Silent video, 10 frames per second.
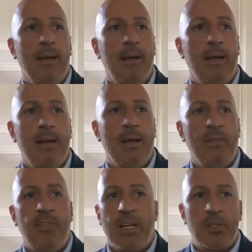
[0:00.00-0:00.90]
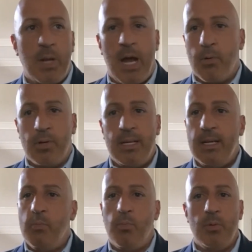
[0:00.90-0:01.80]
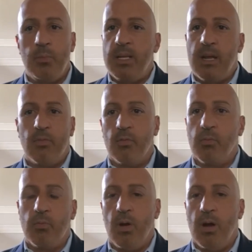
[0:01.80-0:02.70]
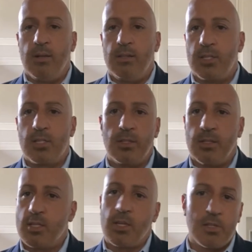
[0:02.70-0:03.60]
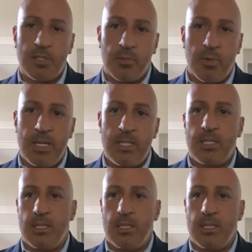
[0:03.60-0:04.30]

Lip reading: if that's what Howard did, we never discussed the race.